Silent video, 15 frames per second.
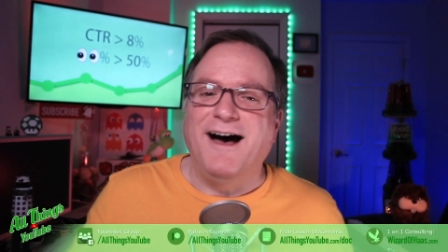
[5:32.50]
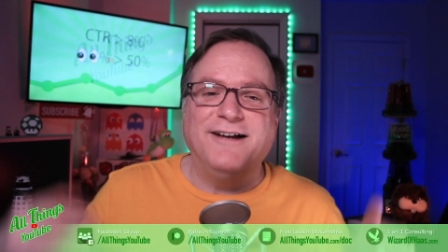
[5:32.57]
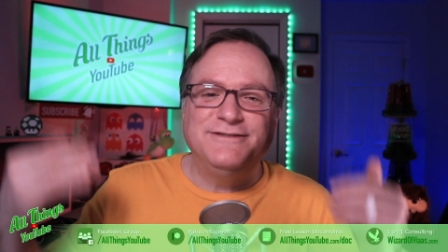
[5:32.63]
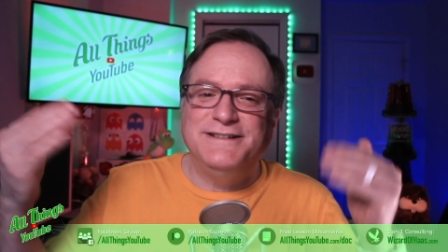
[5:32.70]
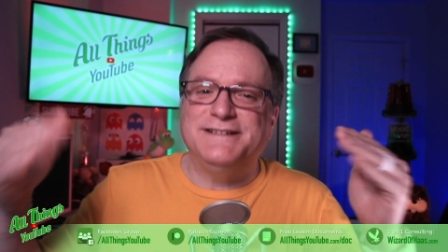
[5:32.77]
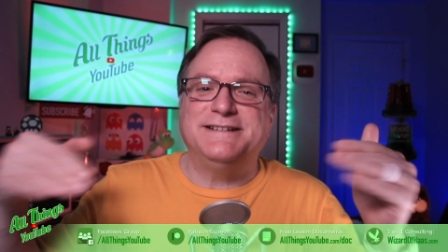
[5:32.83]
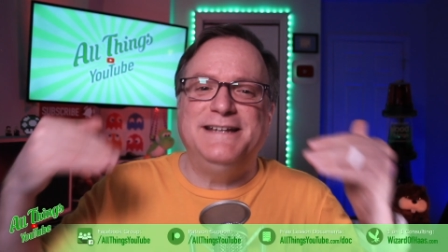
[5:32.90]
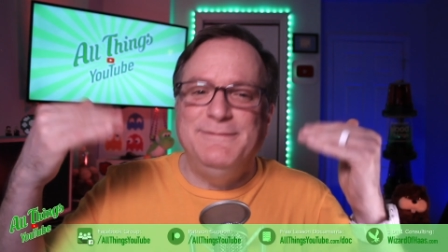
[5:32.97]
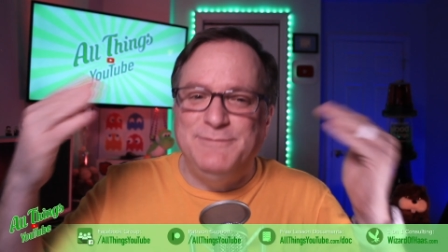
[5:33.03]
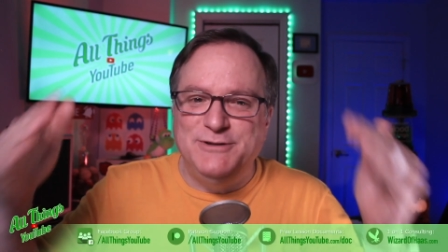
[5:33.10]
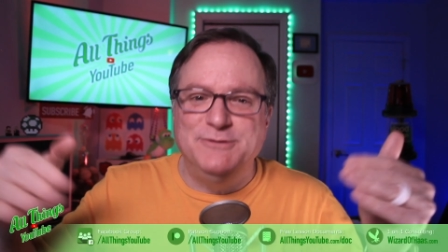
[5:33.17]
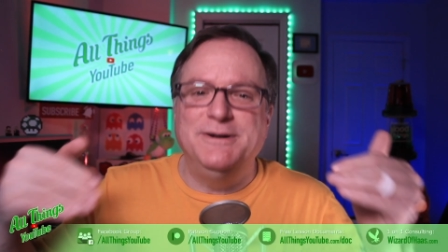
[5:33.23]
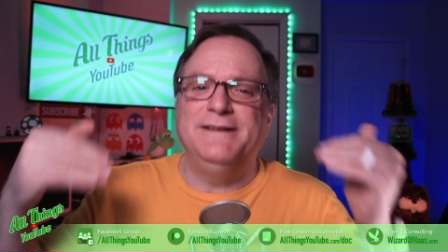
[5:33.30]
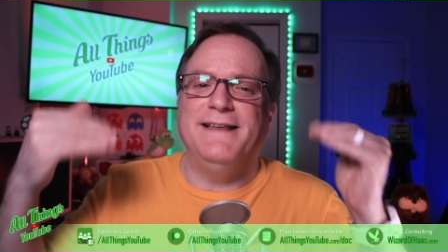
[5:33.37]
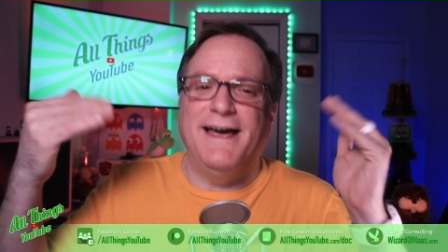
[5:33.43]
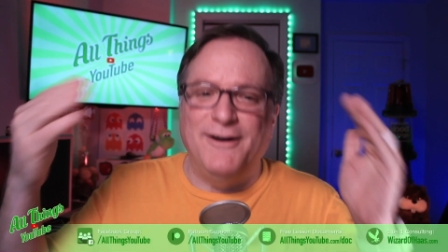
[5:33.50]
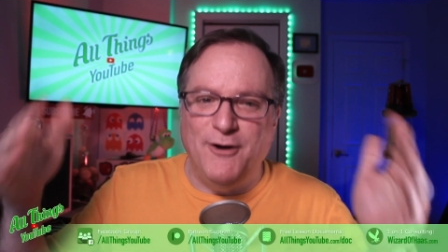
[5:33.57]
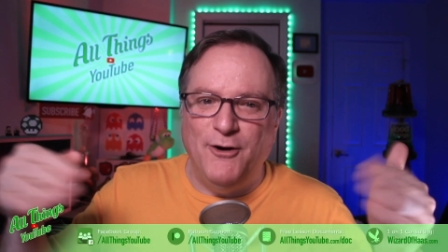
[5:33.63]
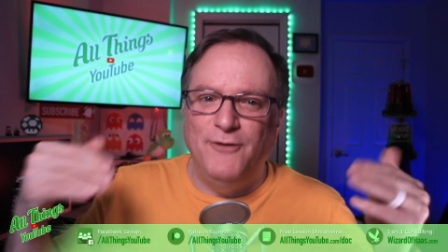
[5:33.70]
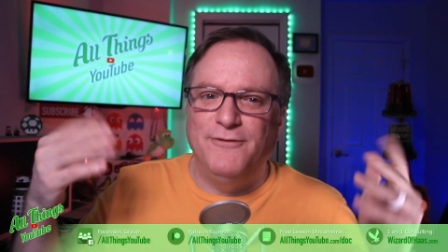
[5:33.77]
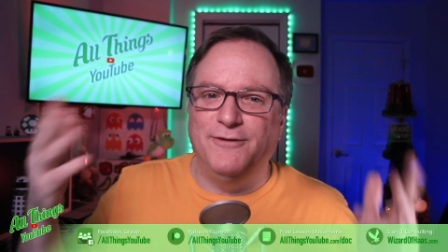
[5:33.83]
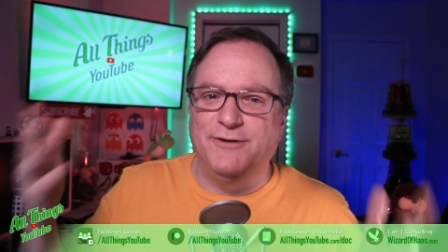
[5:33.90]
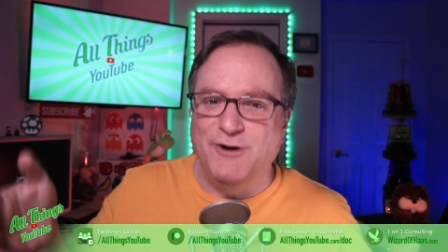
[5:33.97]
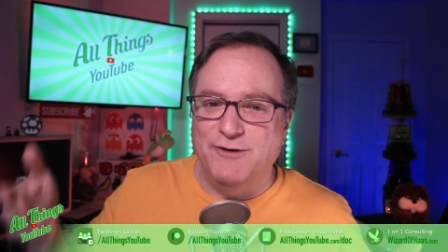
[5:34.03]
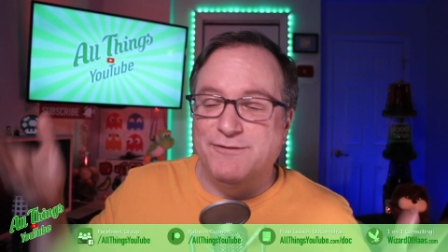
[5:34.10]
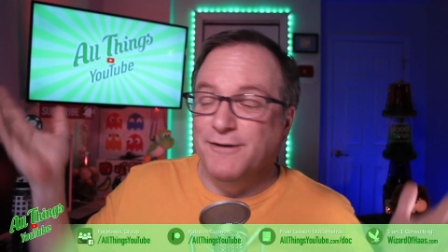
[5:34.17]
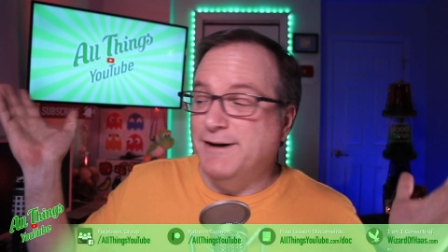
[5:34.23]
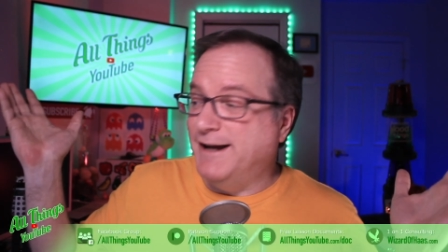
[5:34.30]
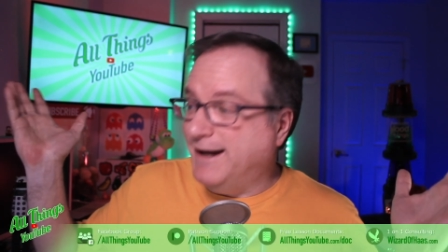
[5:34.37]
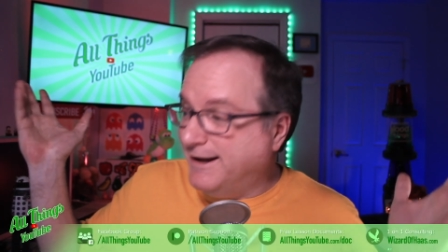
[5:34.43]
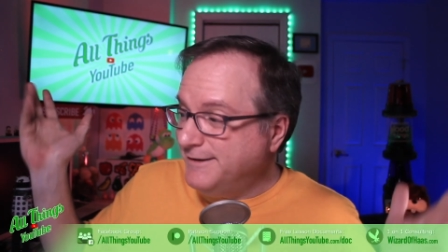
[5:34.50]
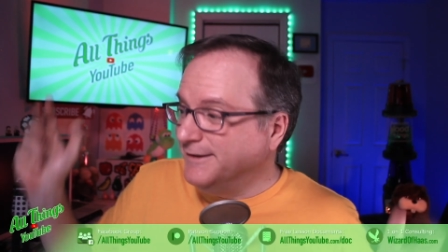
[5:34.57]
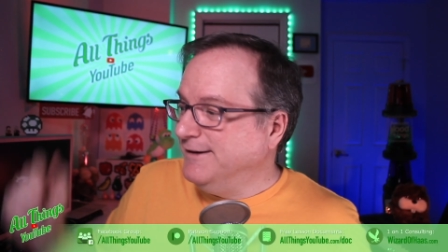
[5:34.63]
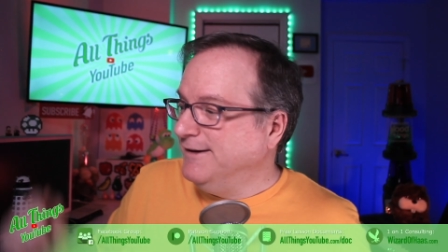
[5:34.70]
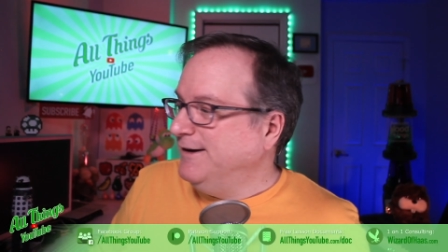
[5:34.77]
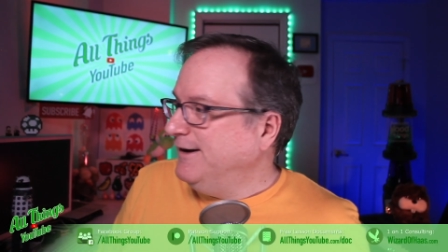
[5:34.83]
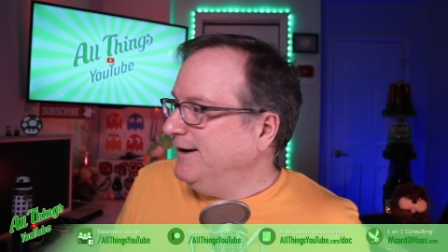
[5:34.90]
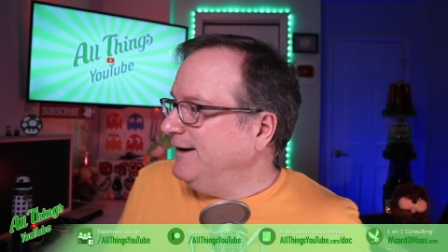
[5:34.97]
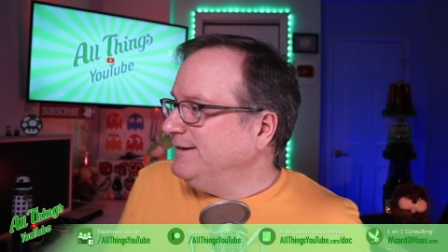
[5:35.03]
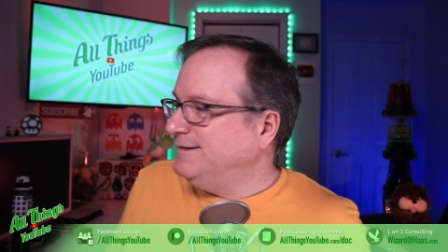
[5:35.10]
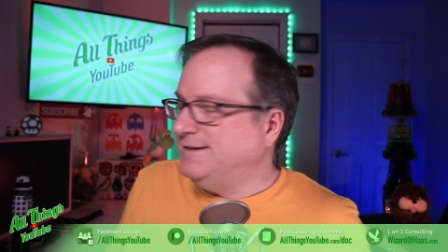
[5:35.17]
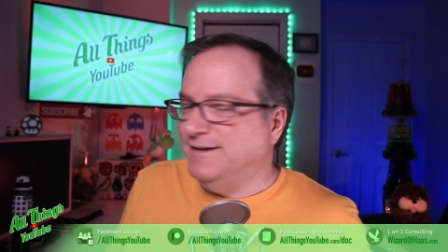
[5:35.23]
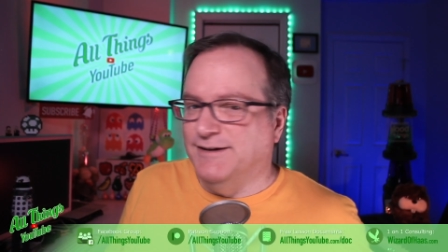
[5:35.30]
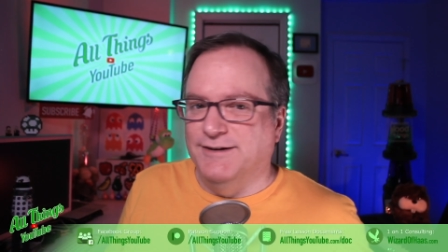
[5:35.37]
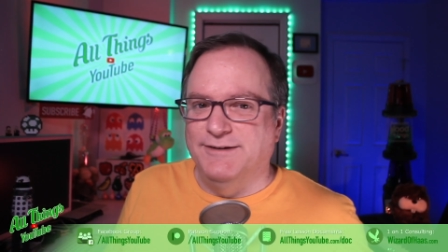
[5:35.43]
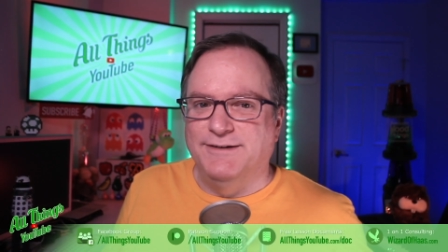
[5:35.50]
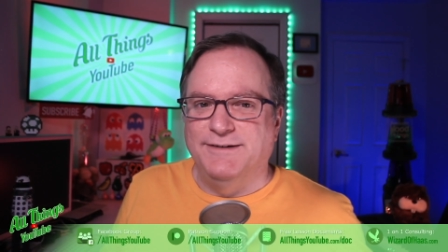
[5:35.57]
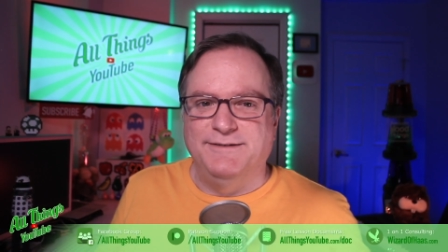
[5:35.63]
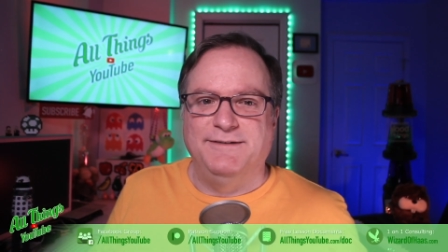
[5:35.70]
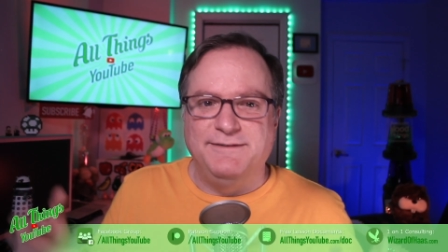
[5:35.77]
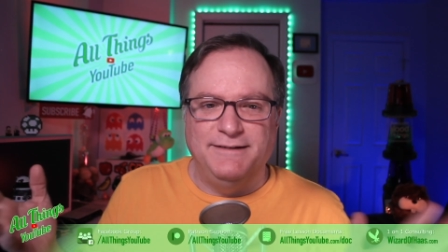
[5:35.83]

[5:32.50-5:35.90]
I'll just keep doing that over and over again until